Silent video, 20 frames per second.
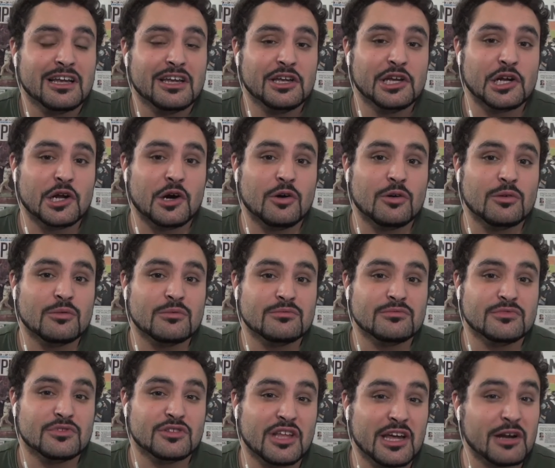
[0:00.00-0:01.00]
you know,
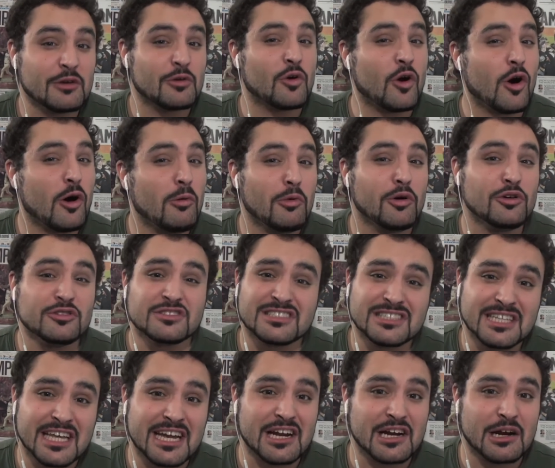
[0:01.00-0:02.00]
they're
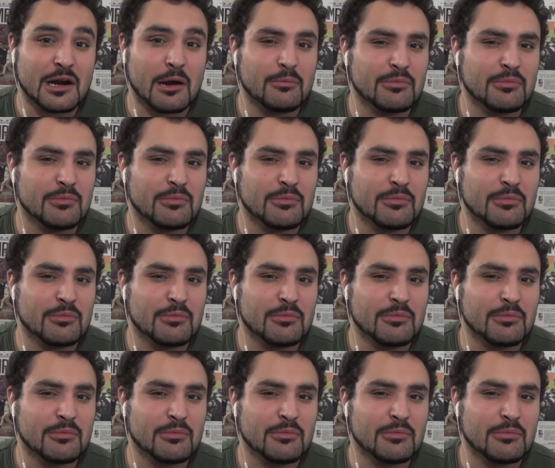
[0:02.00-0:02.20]
almost there.